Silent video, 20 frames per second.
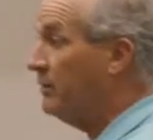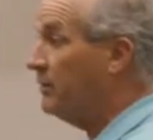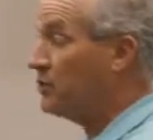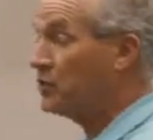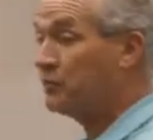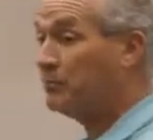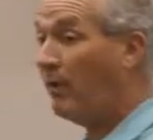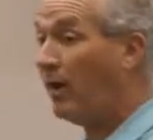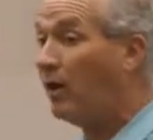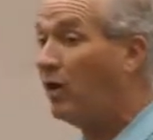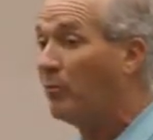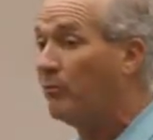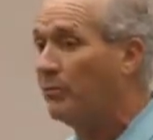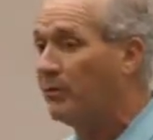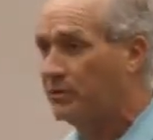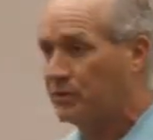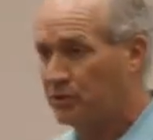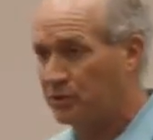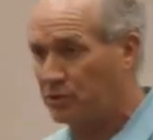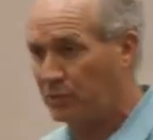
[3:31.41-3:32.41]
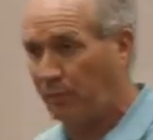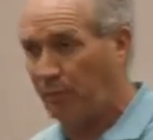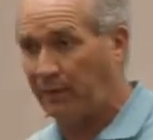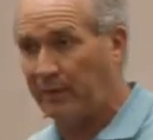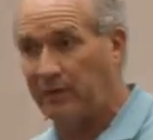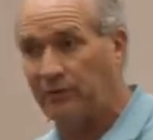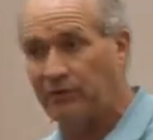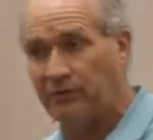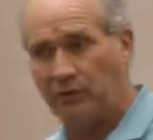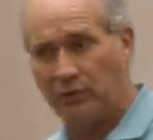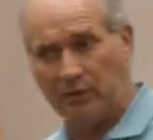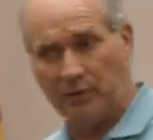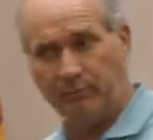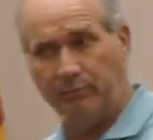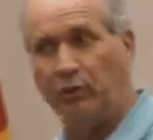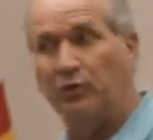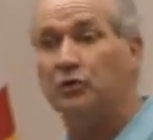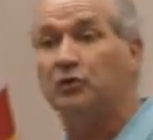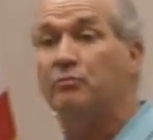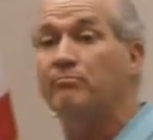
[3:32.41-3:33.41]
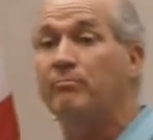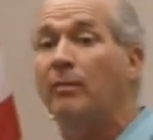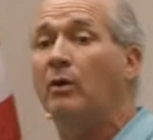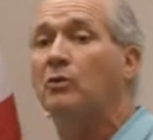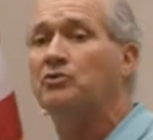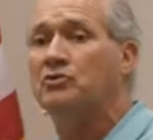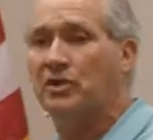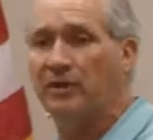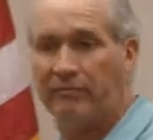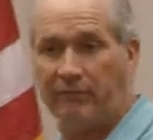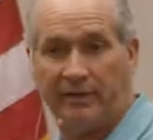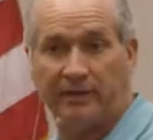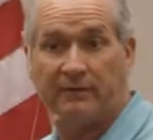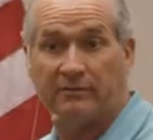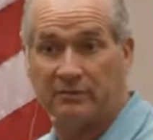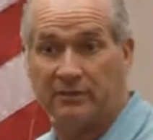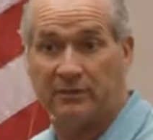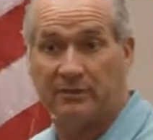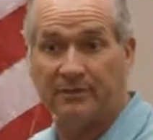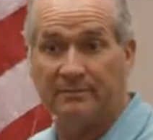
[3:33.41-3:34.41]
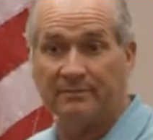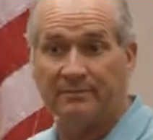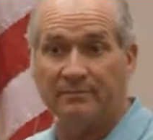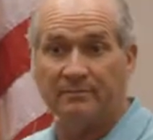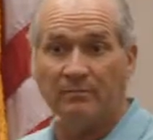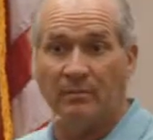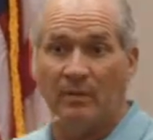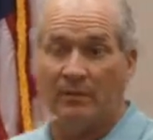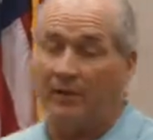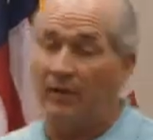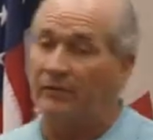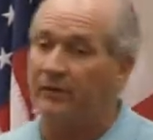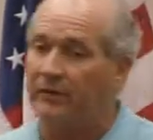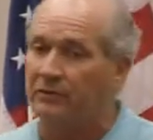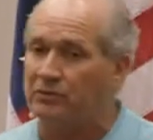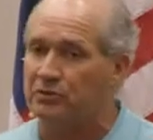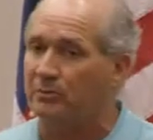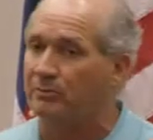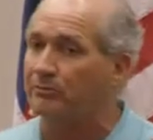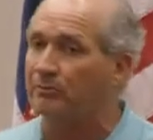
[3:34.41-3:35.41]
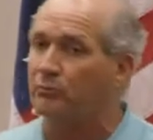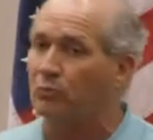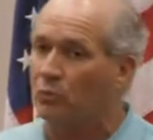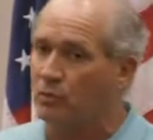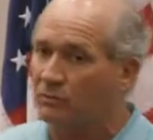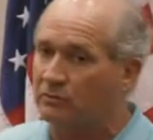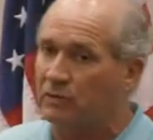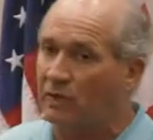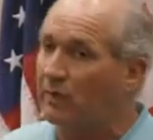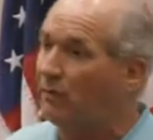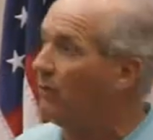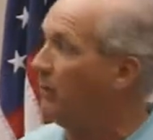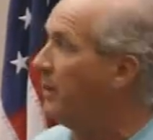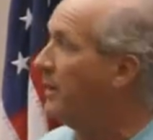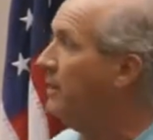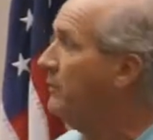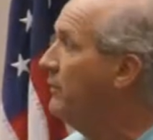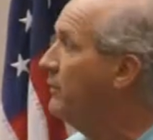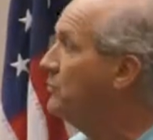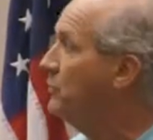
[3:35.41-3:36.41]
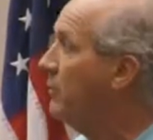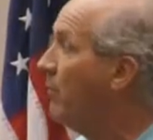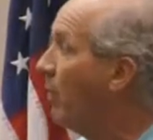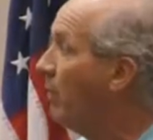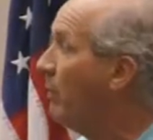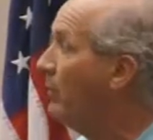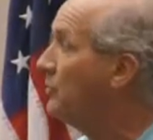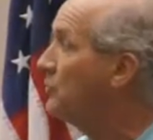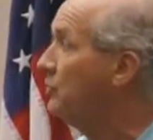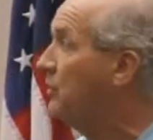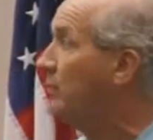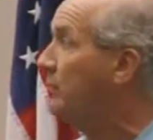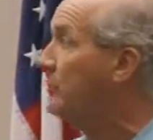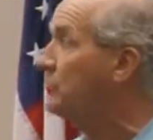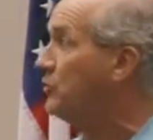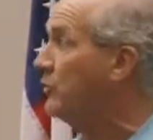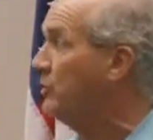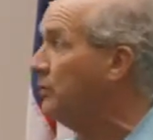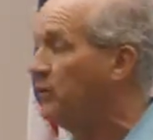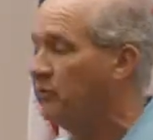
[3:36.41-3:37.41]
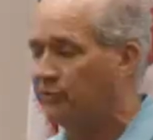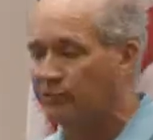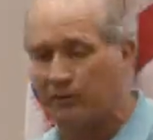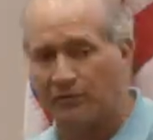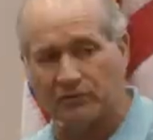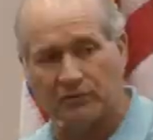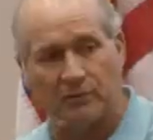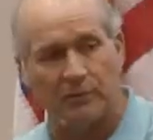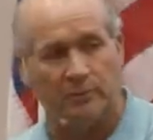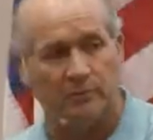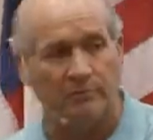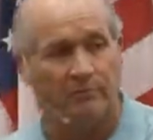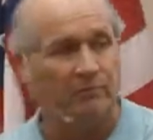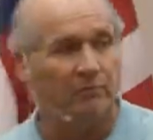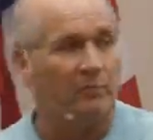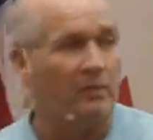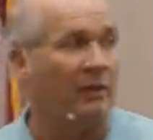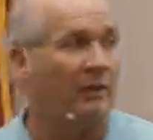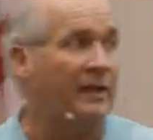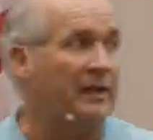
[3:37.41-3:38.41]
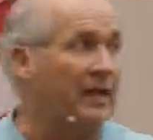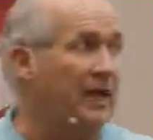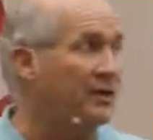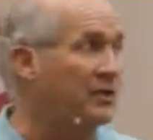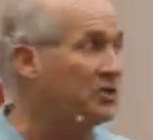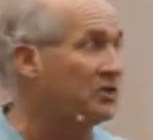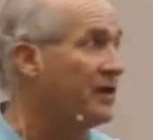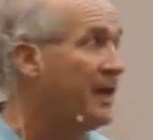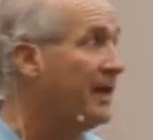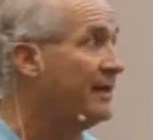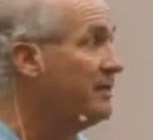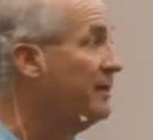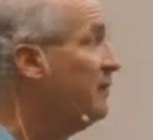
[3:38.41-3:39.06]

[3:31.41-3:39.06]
in a small business place, you can push most of it out there. Now there's some, we'll talk later, there's some large companies that are using this too. Now they kind of stack